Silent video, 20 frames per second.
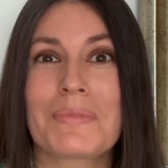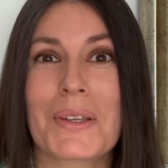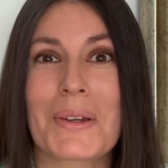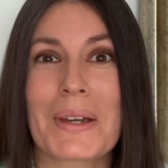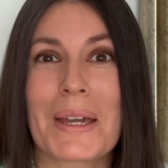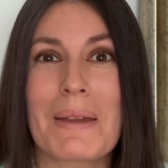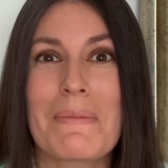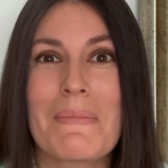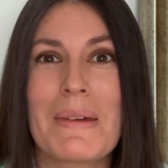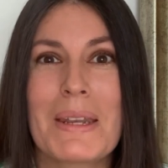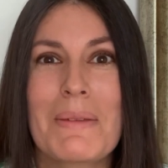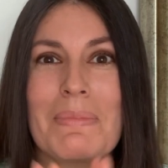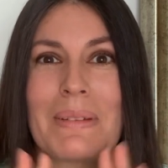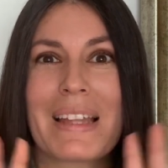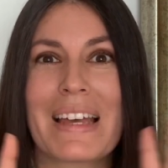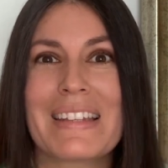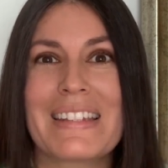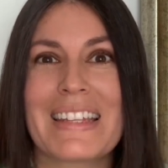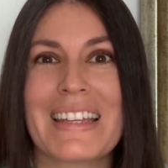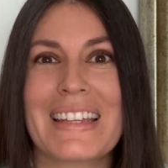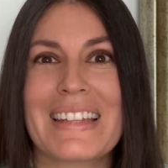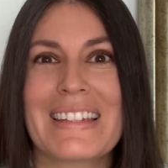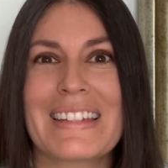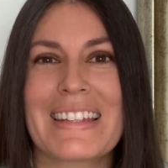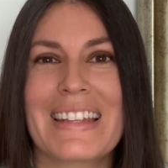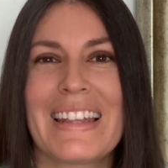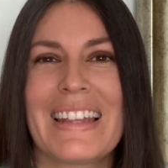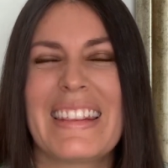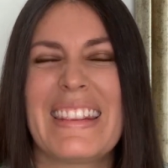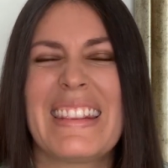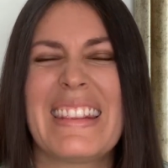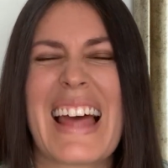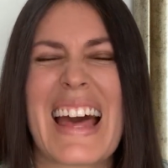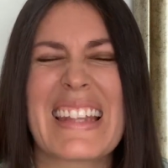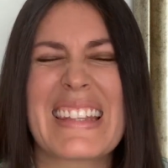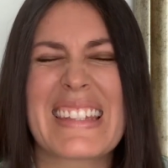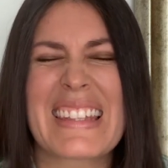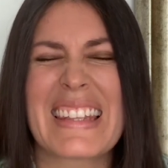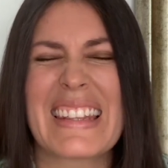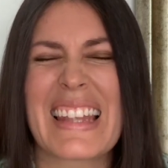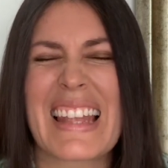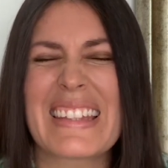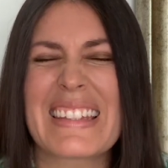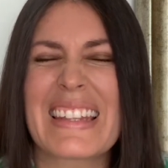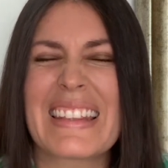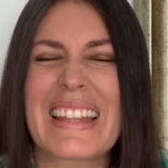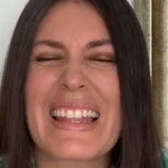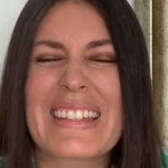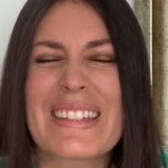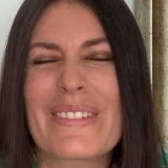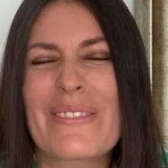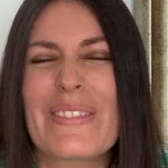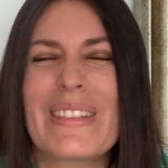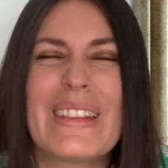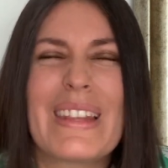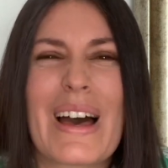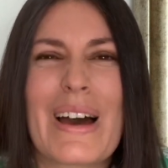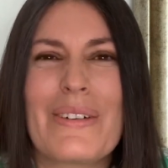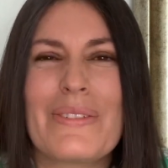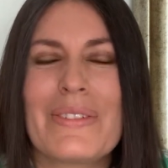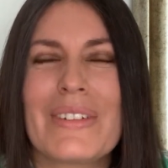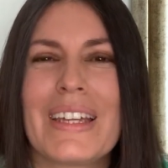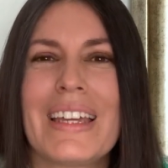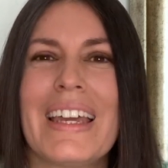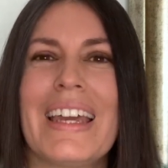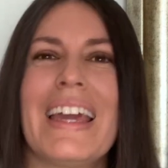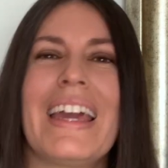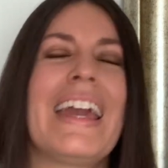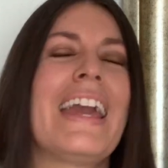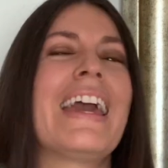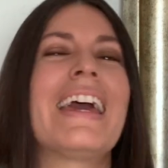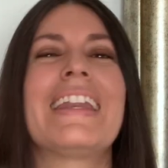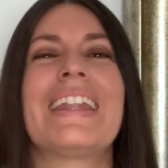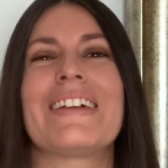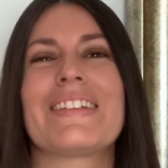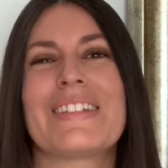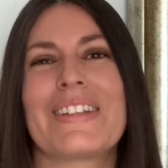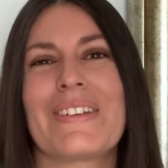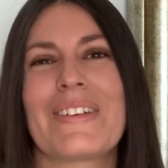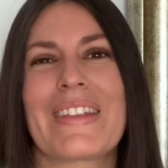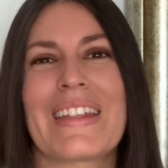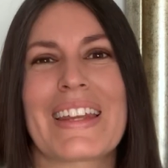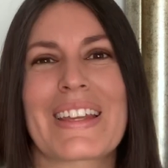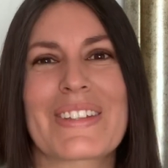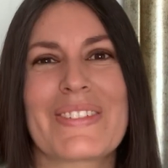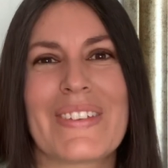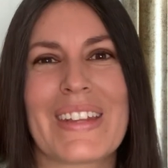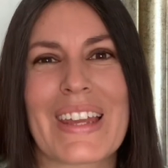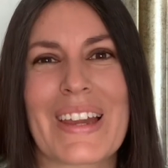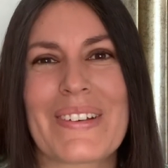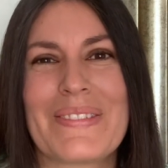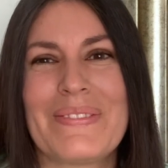Okay, many blessings, lots and lots and lots of love, and I'll see you in the next video.